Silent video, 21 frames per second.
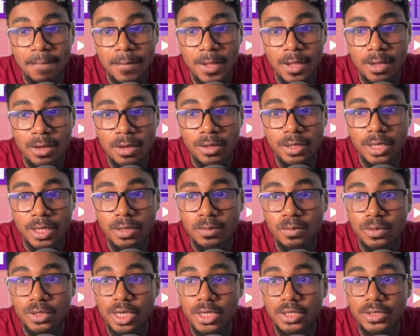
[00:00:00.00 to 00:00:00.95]
okay,
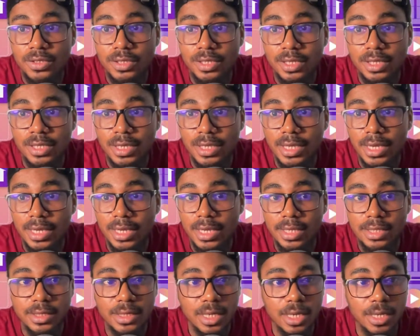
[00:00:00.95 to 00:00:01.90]
we'll get to see you again
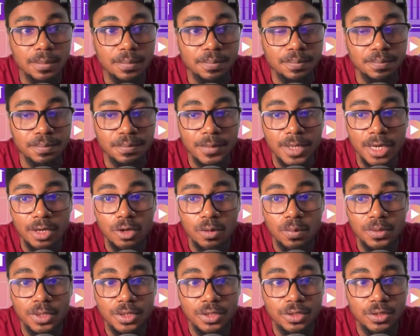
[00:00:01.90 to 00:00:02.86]
next time. I hope
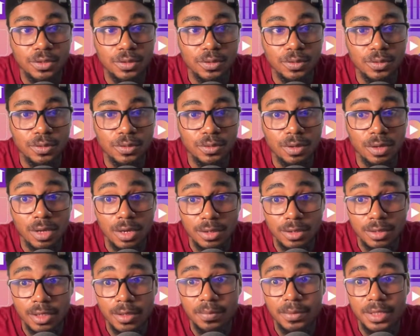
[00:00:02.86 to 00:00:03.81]
that you
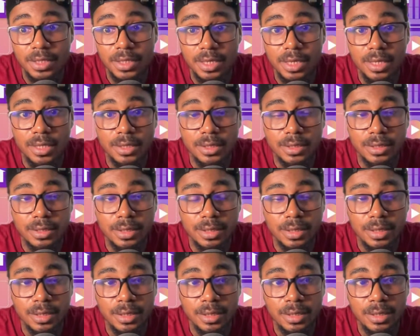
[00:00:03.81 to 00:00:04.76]
learned something, and
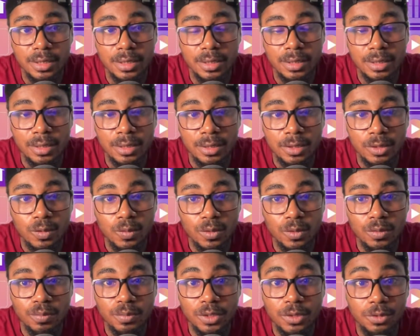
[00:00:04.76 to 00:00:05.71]
you
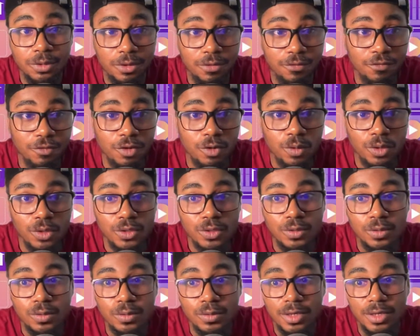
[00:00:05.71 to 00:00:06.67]
will be looking forward
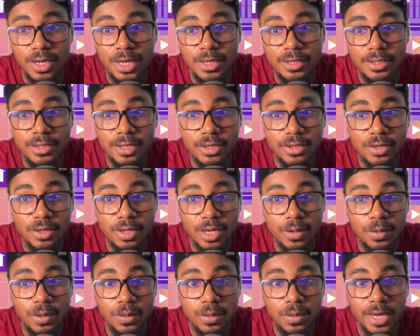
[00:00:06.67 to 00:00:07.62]
to the next session that
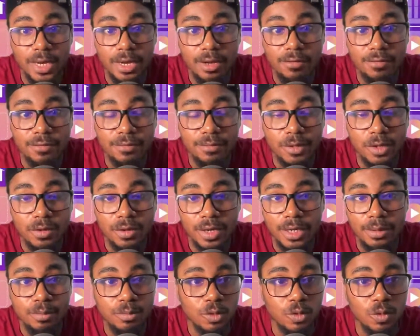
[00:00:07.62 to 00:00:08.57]
we will have. All
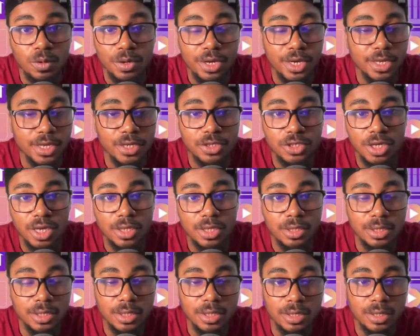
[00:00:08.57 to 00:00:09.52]
right, go ahead and check
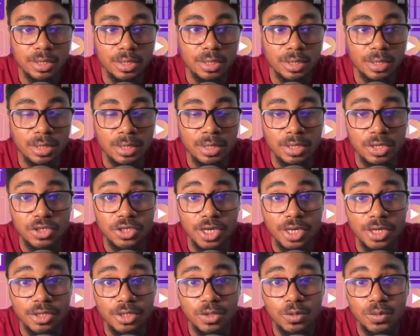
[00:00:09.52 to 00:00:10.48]
the
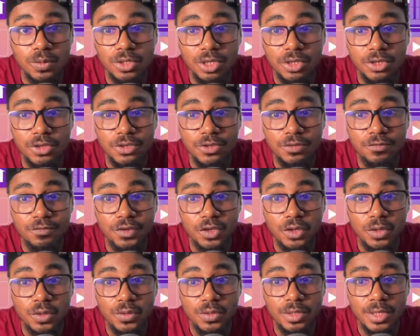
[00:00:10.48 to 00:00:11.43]
channel. You see lots of
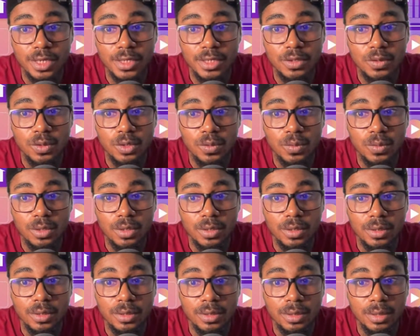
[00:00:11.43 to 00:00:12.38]
videos that
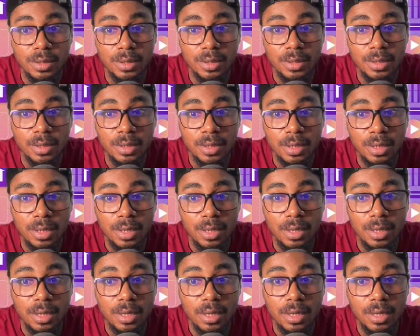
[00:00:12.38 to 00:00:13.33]

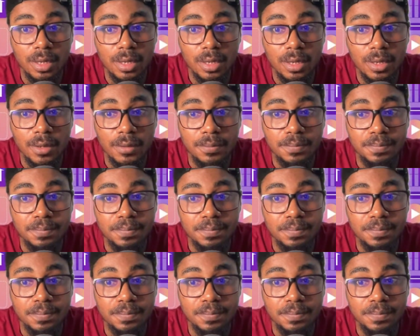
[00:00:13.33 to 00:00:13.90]
um,